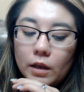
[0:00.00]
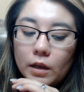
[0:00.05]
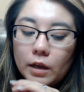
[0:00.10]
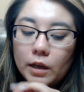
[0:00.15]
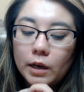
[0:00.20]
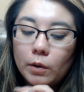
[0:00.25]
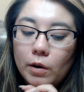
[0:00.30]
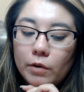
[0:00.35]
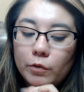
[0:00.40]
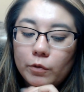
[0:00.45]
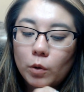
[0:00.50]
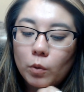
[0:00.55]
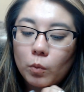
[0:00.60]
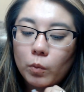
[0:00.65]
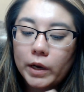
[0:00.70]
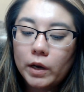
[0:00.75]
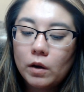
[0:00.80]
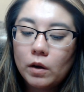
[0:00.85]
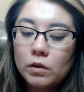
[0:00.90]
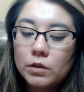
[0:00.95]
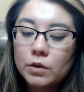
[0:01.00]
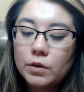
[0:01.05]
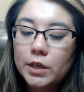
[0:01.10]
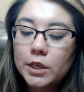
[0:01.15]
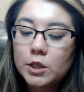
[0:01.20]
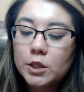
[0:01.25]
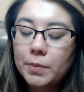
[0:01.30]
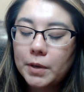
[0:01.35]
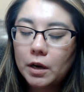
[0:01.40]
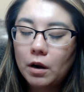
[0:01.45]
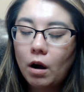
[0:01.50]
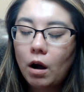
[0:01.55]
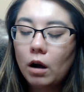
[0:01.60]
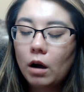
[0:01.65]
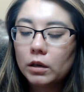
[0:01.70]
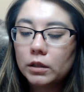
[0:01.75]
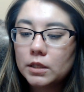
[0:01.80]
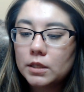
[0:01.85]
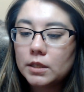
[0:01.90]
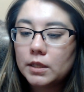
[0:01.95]
However, we also need to be
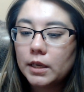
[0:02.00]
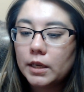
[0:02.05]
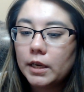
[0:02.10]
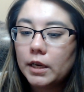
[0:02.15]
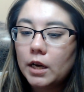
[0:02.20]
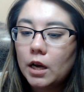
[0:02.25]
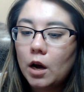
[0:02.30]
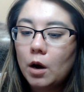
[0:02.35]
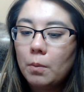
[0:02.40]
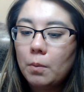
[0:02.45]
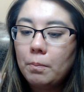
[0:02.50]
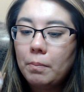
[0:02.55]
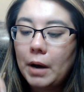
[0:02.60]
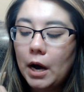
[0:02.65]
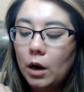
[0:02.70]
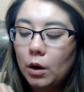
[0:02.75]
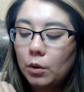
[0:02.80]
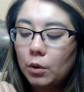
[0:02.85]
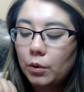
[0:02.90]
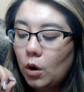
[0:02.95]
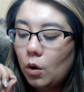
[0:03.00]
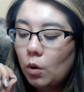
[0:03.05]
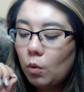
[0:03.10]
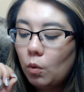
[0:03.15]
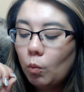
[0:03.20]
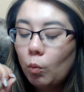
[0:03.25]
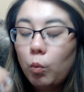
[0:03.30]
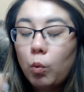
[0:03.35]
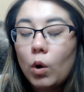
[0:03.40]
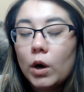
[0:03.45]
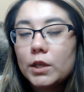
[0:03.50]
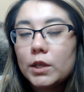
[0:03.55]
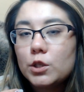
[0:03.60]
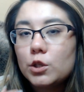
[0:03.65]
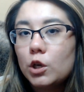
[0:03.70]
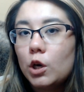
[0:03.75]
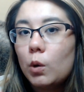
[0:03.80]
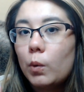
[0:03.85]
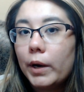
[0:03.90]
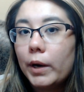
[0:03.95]
cognizant about what's
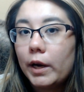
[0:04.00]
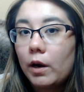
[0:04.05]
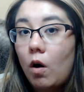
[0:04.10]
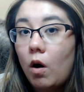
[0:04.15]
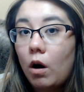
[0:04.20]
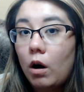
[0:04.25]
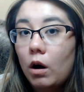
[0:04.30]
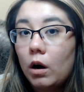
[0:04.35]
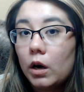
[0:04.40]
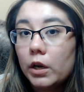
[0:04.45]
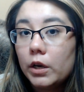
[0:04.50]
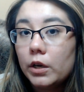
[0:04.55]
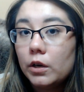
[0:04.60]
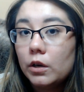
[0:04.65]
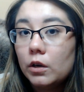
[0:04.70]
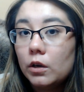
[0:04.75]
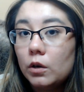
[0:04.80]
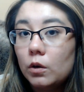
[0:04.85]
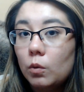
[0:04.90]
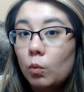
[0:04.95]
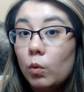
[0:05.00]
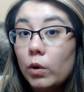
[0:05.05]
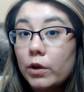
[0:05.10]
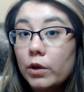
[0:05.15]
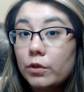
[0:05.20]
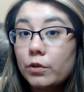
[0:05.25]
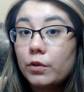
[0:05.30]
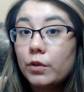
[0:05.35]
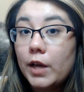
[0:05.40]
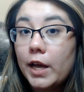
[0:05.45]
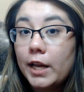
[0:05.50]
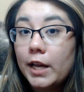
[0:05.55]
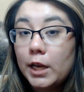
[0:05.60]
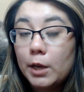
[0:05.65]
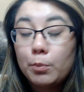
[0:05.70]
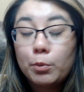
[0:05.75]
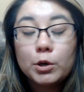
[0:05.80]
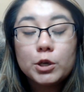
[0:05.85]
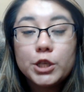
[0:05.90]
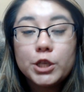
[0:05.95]
going on with any
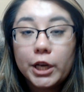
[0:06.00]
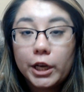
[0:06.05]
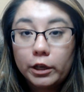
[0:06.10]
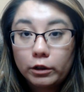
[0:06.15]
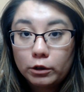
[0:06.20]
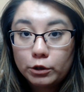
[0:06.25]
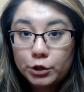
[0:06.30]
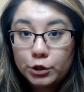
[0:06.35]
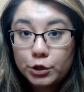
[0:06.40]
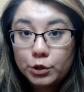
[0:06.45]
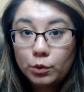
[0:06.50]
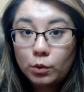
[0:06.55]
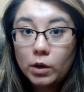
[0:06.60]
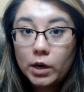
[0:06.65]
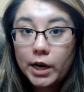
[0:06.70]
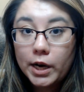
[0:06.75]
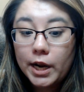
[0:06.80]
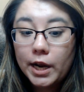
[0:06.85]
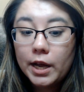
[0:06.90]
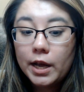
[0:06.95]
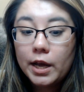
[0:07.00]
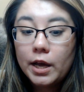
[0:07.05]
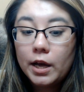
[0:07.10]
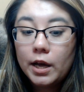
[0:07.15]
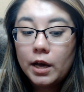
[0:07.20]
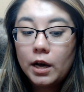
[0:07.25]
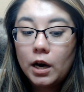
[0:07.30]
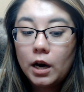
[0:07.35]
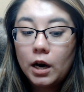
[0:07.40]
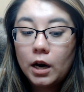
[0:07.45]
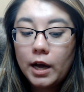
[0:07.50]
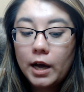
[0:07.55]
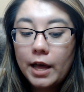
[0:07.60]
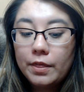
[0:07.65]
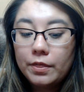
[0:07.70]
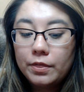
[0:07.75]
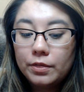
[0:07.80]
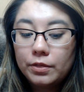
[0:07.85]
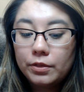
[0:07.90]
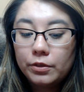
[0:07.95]
particular story
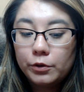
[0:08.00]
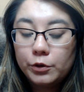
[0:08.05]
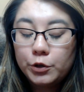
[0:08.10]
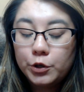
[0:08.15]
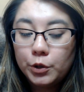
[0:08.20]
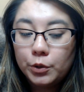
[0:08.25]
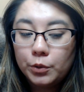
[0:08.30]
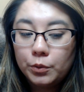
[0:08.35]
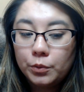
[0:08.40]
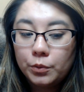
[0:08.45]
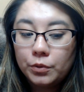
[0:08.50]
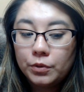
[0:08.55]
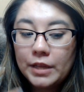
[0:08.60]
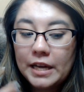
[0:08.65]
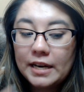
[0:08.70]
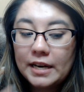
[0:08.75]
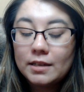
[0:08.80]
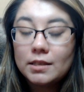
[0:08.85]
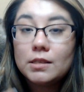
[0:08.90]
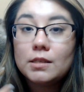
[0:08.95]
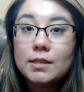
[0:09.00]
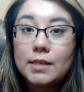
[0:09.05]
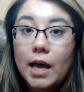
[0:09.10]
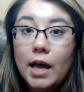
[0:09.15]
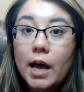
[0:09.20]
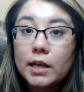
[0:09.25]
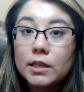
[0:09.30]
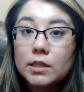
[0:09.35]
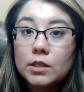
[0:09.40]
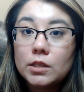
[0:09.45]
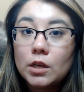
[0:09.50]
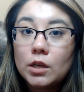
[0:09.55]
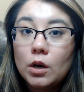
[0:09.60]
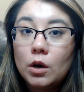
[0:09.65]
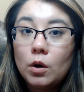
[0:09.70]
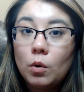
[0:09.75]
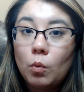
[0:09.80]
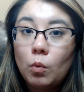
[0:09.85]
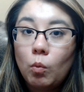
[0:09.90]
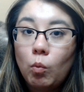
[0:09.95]
and to then assess
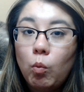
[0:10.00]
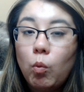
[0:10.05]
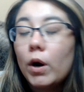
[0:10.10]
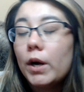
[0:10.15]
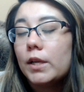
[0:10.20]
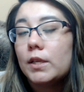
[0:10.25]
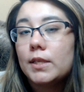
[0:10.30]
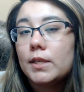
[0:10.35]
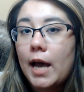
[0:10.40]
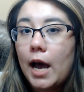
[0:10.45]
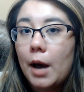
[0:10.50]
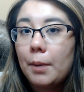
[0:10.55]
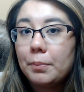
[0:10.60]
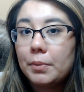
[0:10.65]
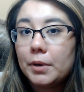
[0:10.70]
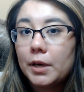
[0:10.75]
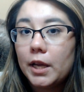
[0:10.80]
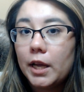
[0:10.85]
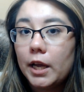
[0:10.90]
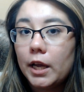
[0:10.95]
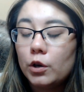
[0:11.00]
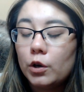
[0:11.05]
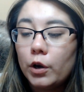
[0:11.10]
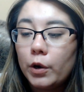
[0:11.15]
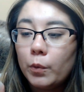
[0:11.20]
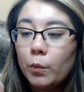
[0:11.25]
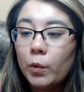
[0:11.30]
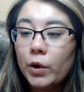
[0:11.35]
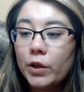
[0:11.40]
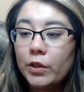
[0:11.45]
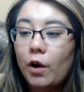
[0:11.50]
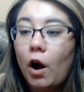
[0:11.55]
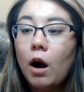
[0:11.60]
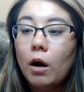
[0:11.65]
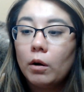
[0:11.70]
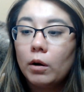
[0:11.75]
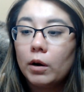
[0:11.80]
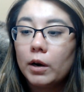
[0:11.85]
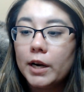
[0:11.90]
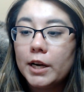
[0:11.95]
what is happening with
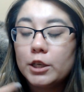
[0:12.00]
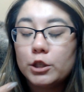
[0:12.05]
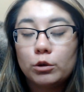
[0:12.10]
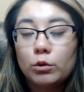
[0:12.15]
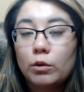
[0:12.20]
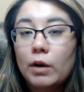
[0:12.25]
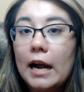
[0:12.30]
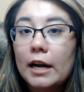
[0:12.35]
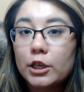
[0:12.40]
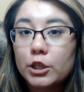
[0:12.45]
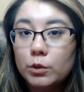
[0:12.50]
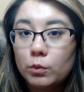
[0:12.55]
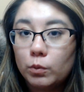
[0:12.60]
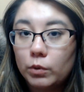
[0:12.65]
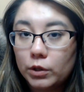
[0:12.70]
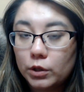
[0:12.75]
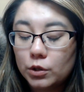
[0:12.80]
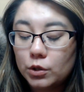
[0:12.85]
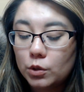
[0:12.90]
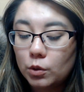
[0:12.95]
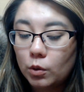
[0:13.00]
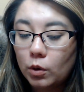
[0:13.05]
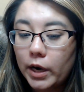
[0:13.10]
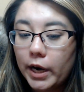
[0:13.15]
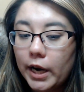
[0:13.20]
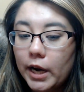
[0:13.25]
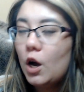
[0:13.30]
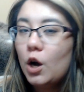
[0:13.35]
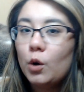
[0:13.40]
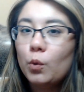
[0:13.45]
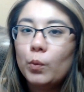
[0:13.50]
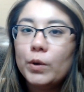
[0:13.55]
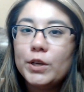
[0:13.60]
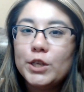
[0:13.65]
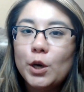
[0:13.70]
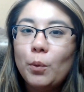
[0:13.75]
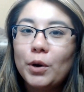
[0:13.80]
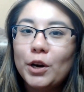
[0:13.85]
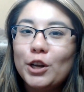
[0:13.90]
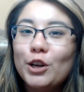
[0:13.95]
our interaction with the story. We
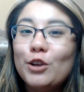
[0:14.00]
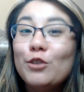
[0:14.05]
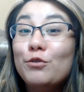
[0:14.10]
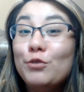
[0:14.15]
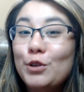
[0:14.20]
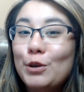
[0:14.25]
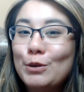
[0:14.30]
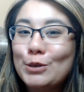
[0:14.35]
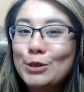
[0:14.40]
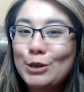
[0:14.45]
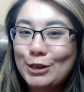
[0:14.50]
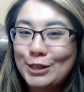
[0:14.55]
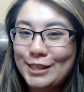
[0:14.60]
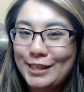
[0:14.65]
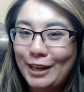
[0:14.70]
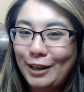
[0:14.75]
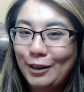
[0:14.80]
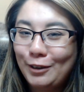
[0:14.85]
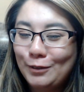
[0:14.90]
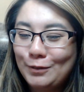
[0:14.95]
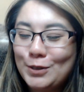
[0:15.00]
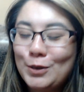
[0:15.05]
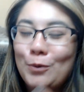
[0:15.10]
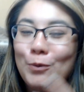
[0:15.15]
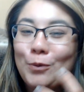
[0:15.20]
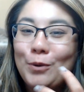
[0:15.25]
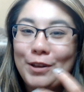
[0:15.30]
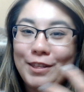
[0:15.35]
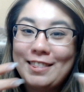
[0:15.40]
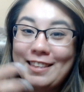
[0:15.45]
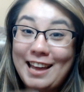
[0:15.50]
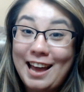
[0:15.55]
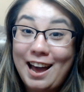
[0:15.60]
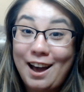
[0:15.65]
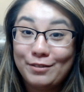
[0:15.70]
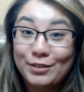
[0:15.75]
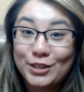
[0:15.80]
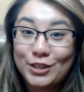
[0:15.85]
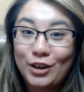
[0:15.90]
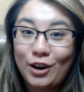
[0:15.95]
don't want to confuse ourselves with the
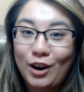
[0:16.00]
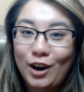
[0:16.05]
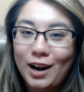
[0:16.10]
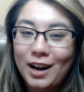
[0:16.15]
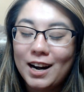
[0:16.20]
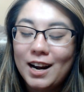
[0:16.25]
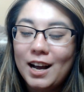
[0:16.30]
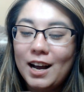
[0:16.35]
avatar.